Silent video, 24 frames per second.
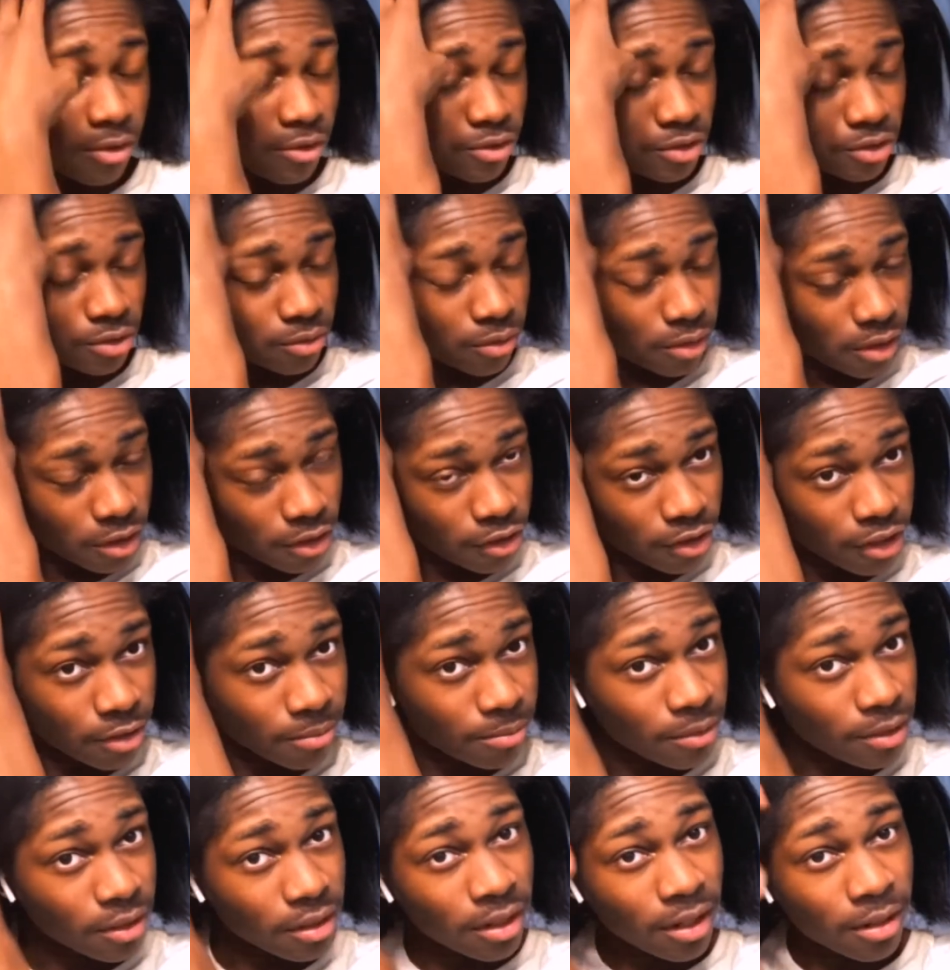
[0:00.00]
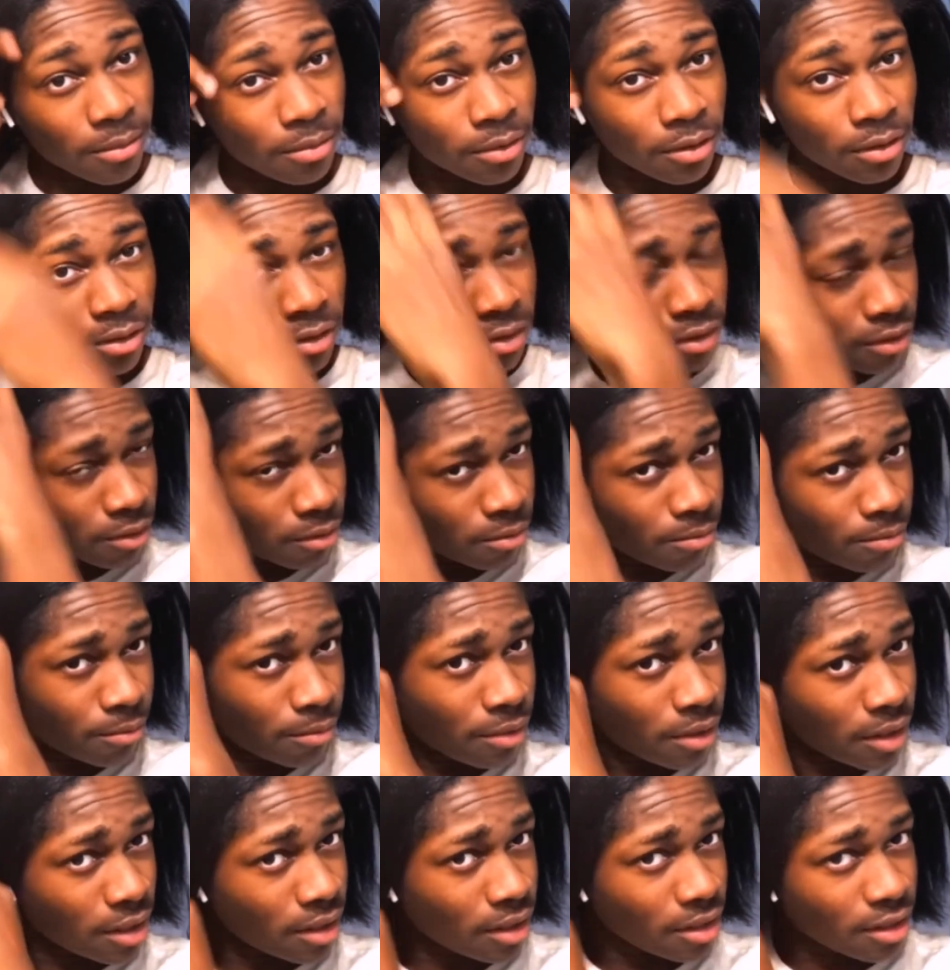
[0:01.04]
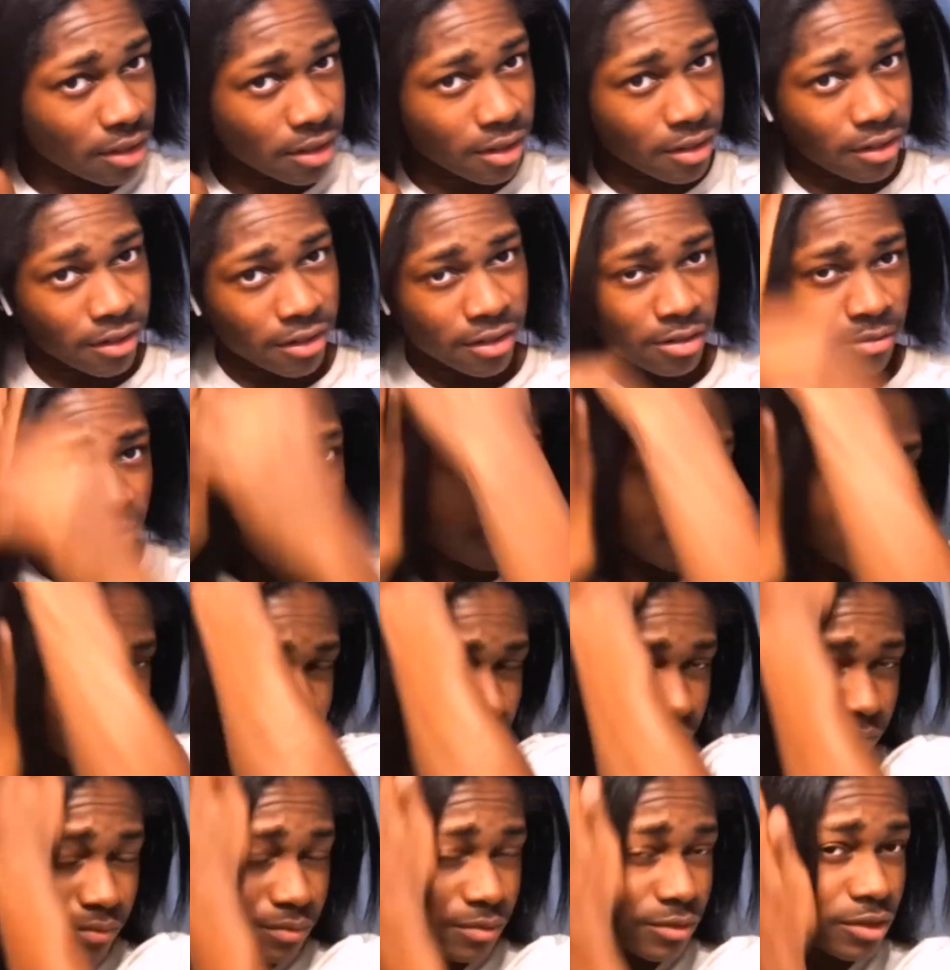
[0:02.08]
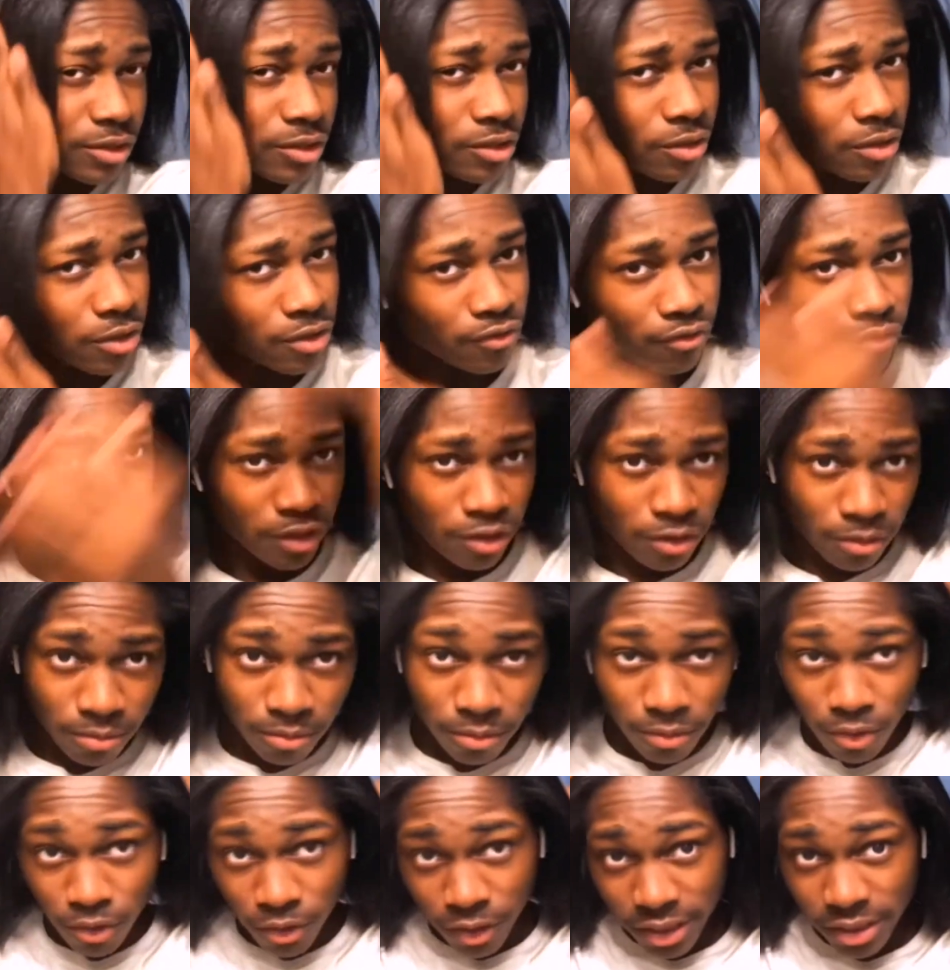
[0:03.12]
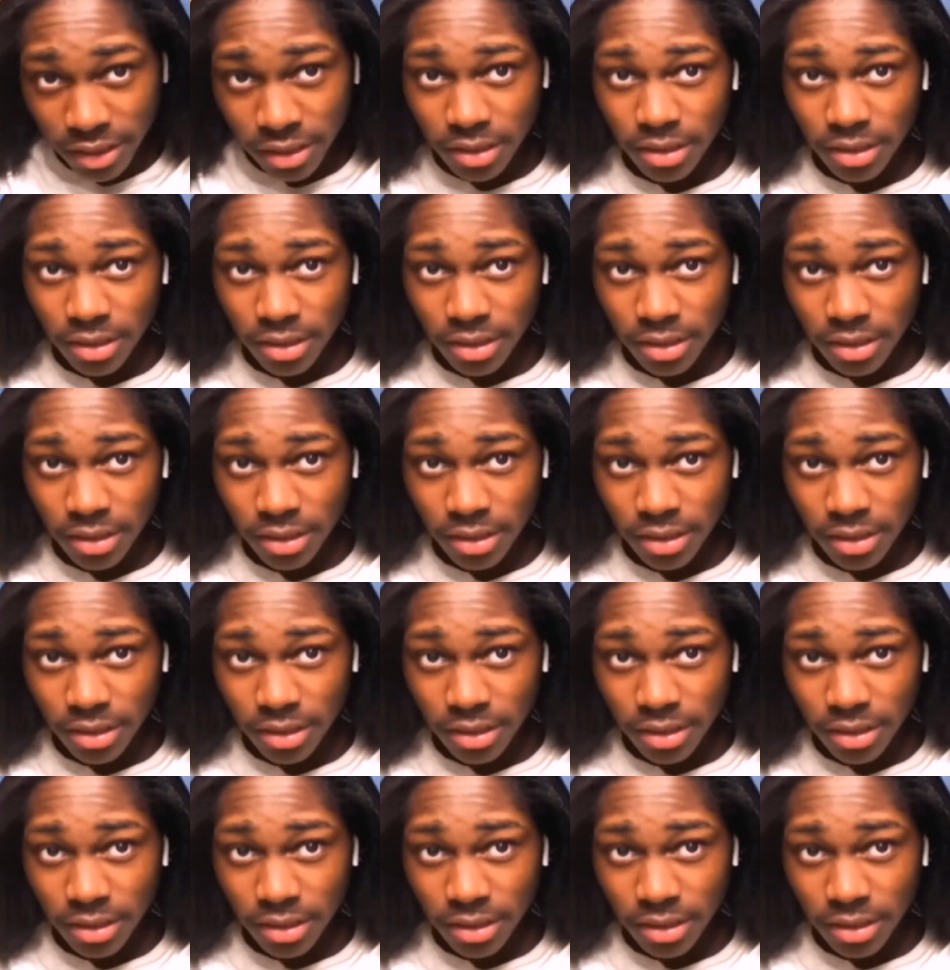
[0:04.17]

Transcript: You want to grip it up a little bit here, so it's real moist.